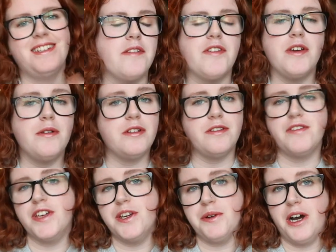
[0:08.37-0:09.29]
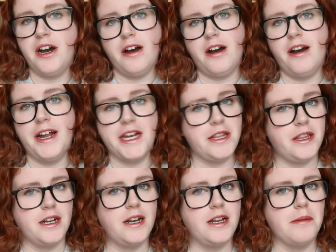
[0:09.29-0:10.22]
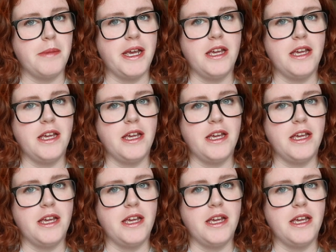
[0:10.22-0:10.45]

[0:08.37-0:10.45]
If you as a viewer are anything like me,